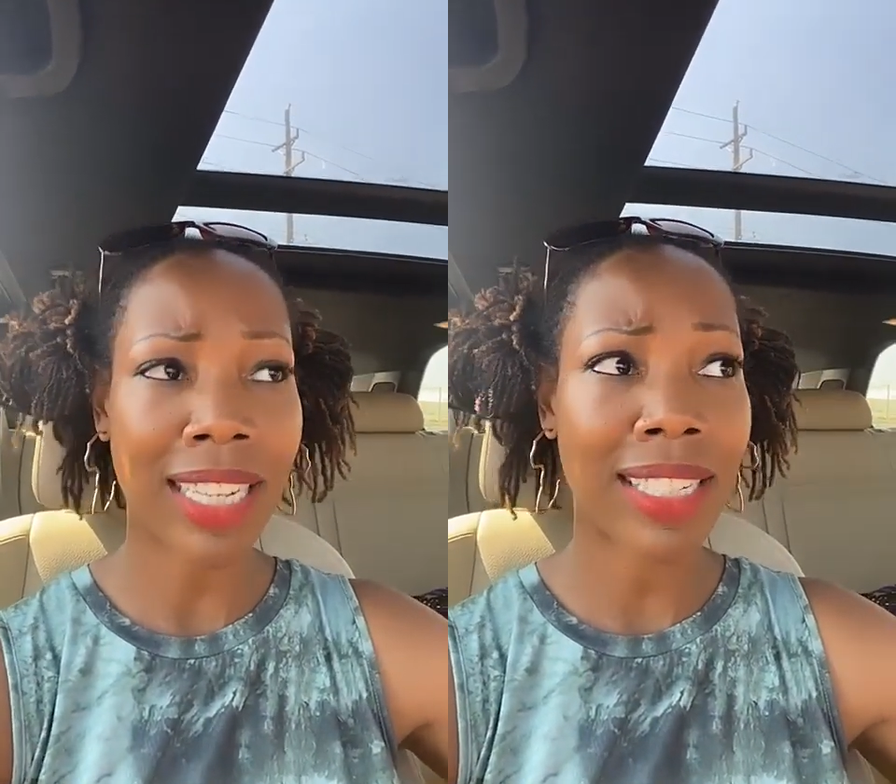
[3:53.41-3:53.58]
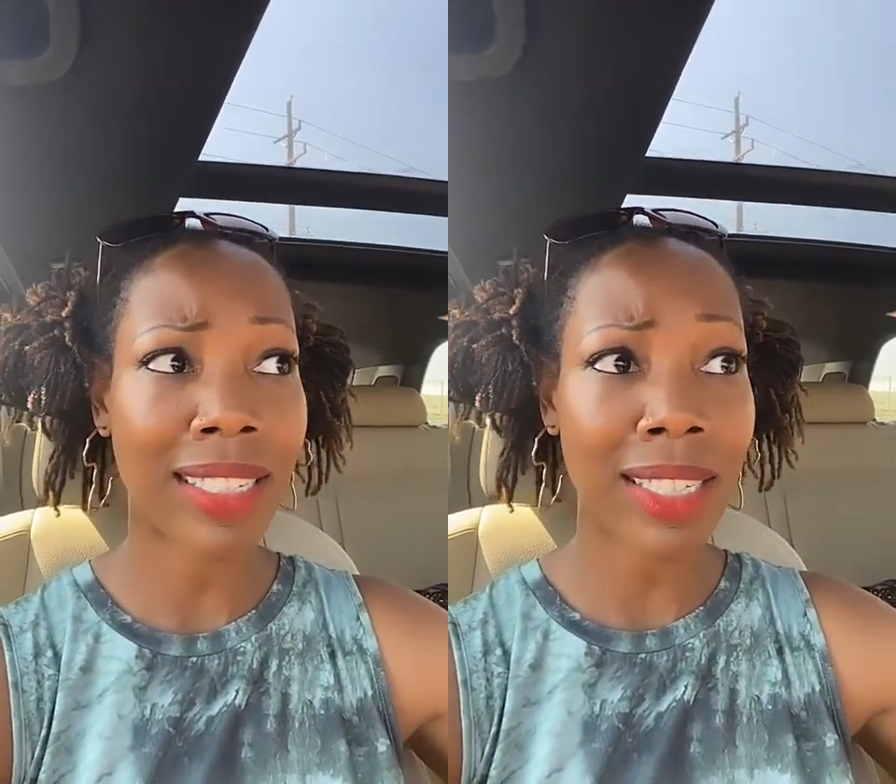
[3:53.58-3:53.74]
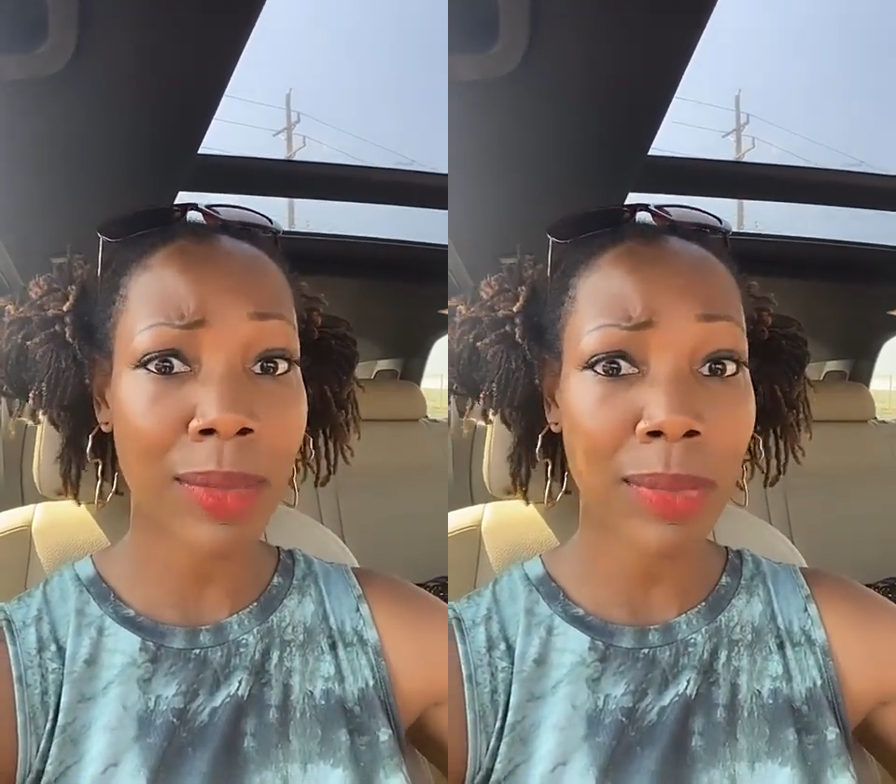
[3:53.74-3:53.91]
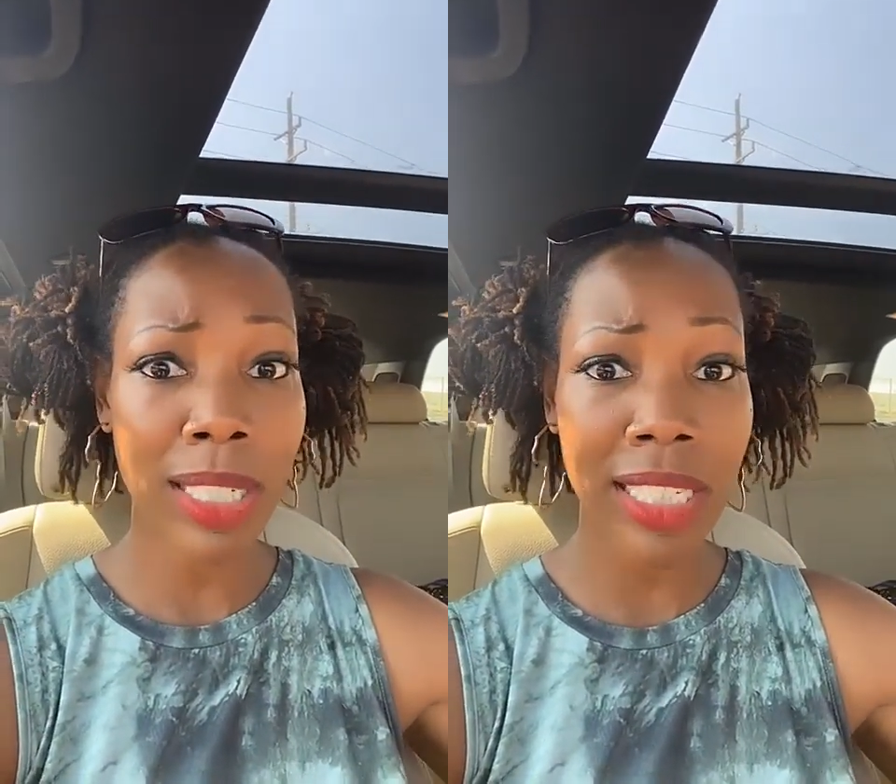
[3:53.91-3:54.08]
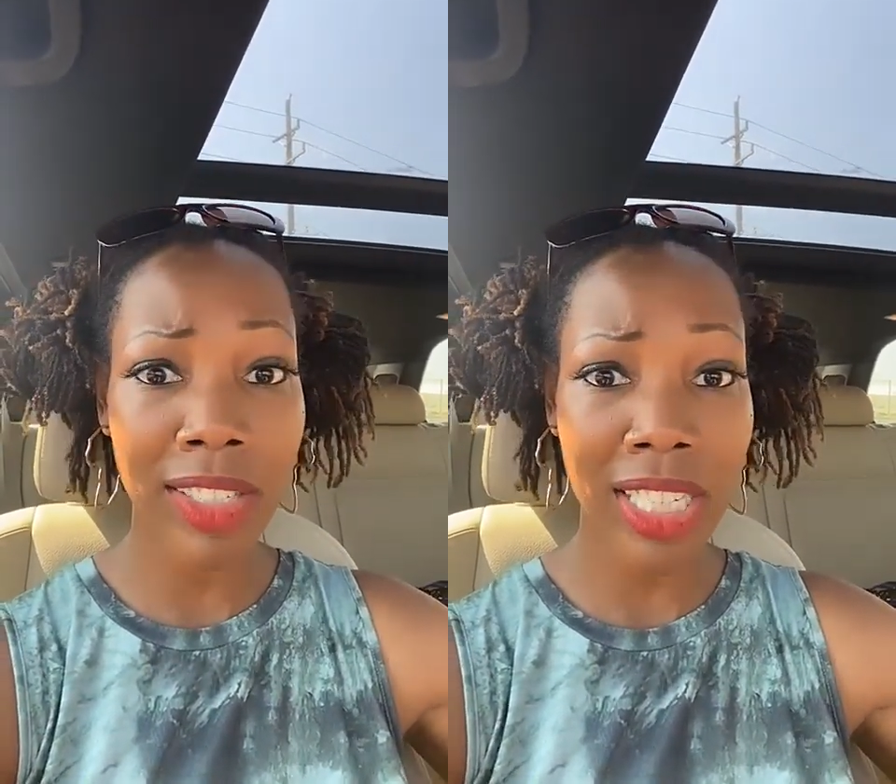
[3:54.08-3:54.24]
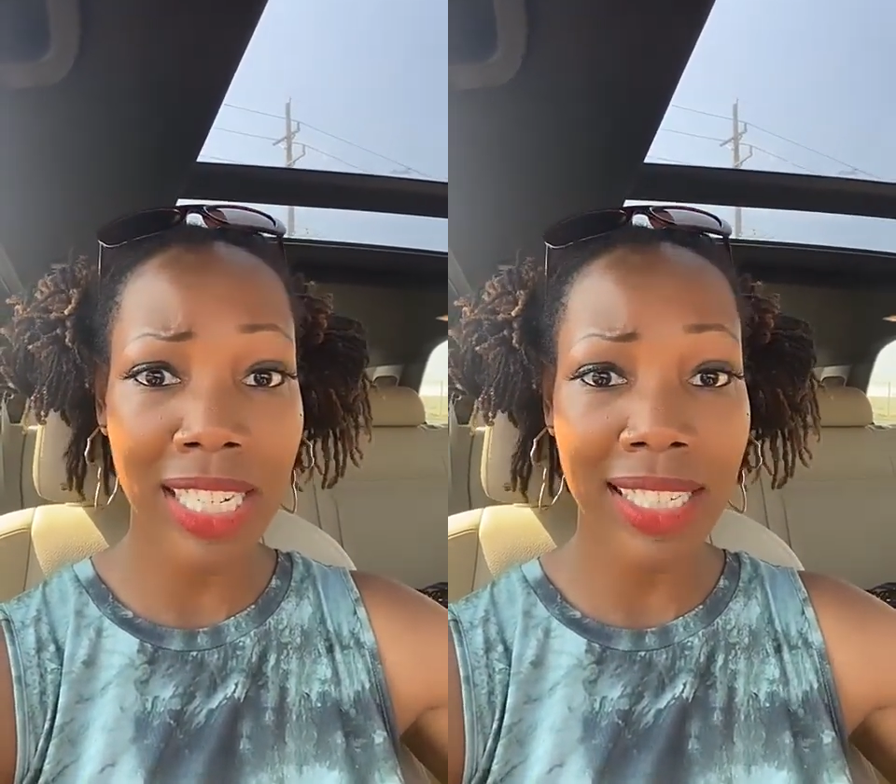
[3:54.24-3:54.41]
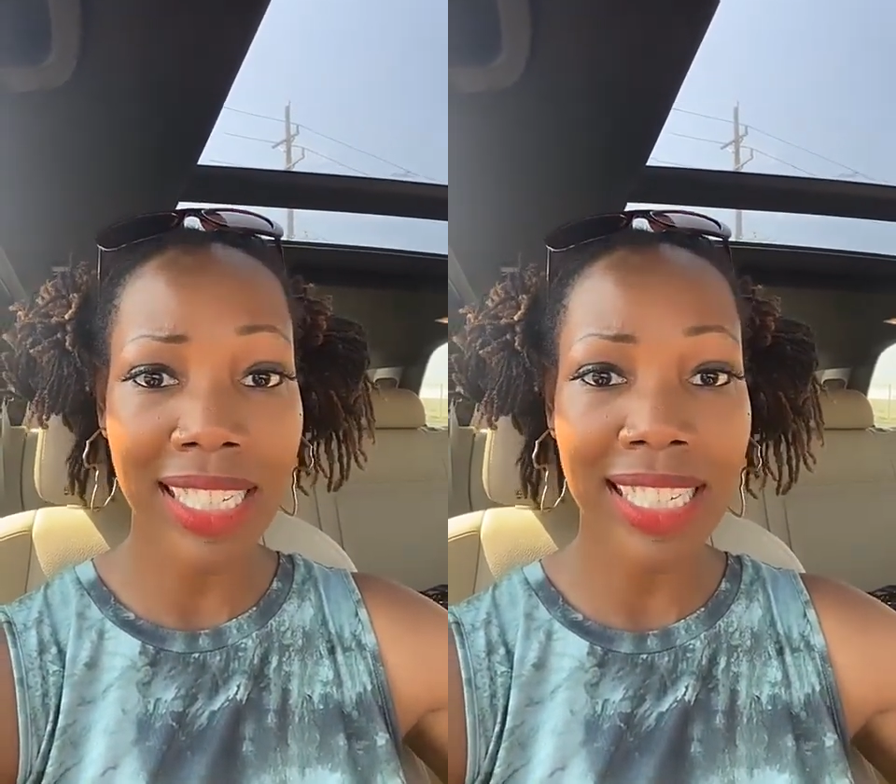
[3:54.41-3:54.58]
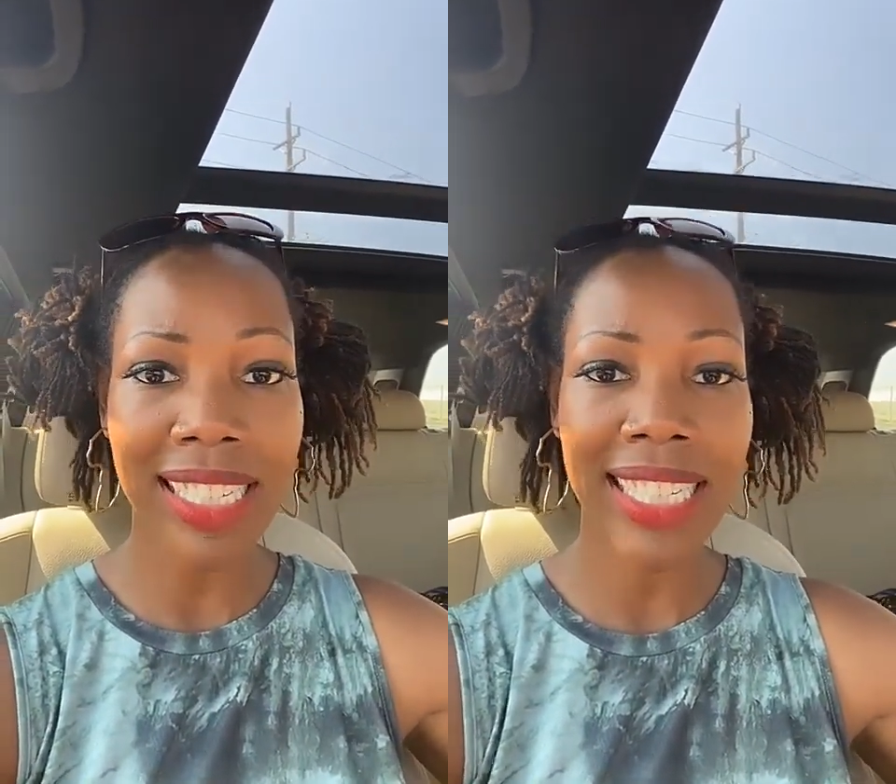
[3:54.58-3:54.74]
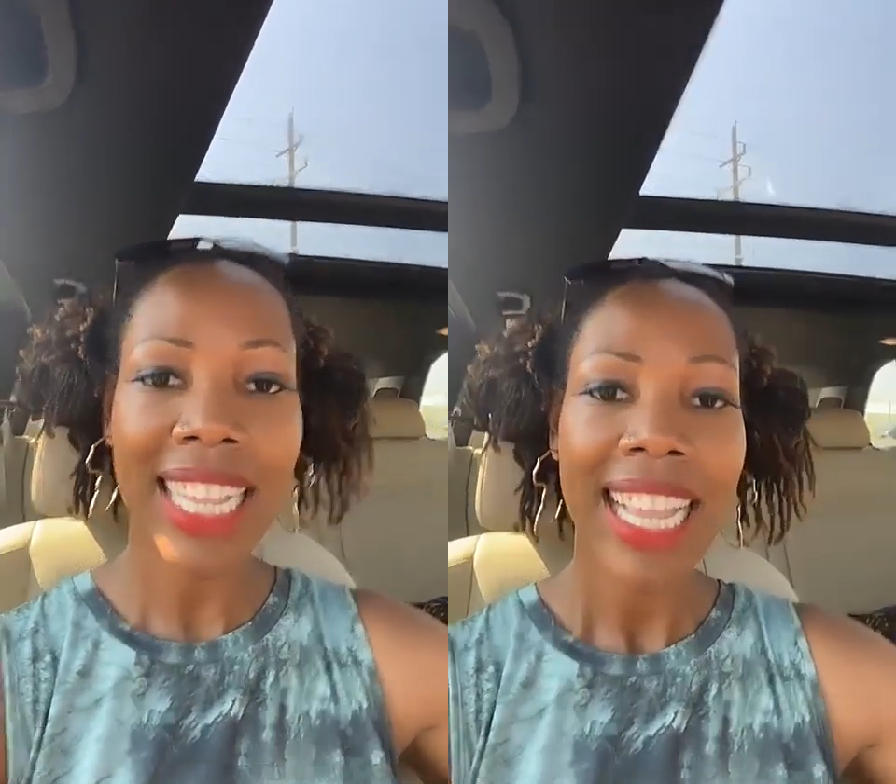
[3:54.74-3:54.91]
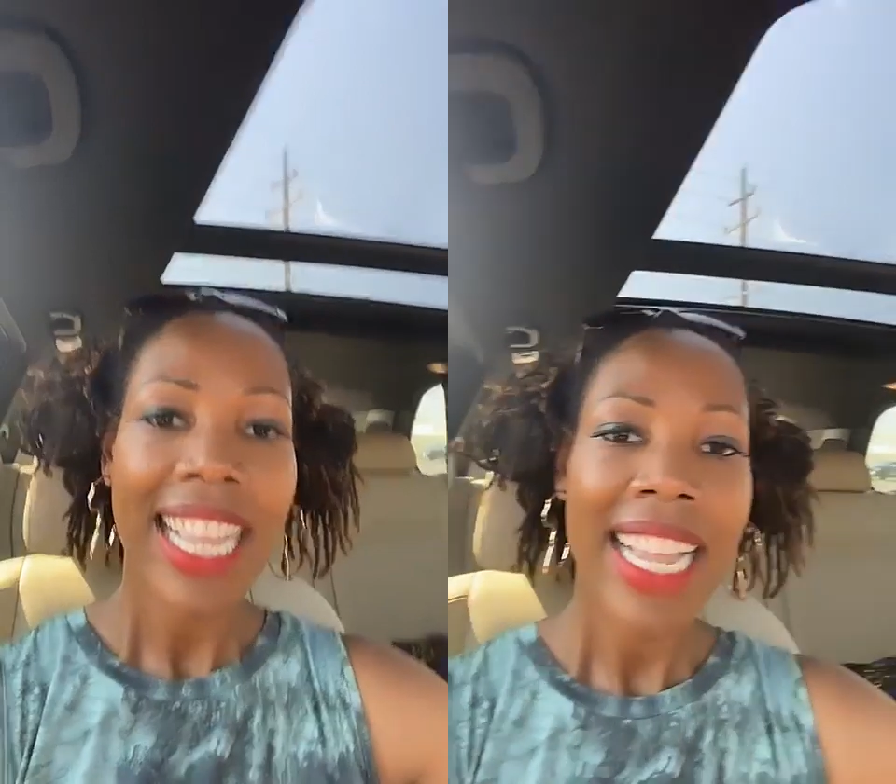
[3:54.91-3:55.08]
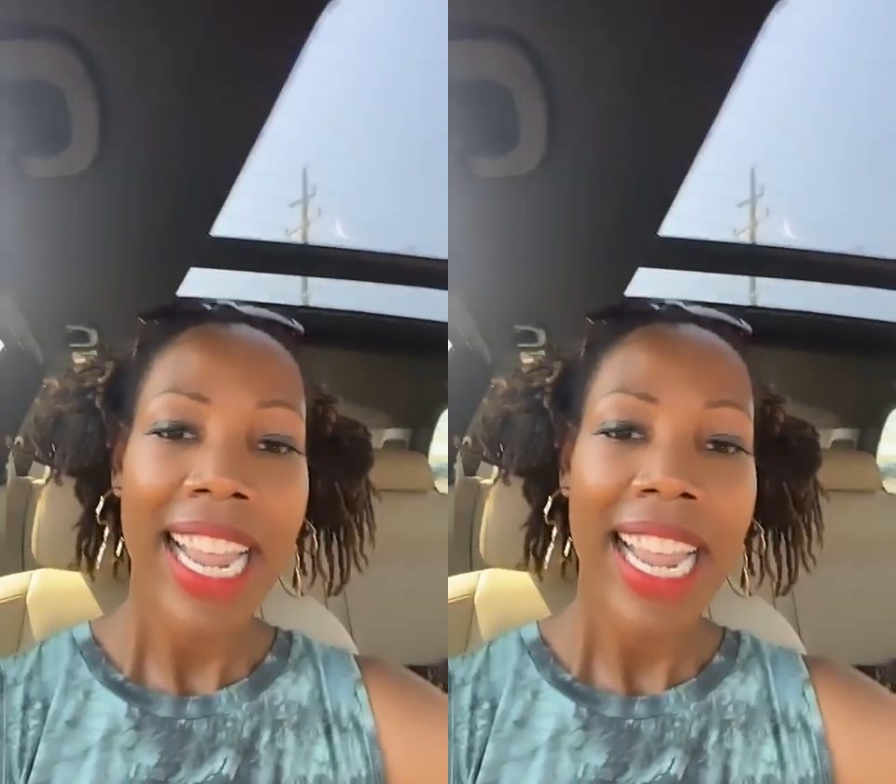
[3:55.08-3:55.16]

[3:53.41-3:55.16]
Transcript: like, is this really Jesus?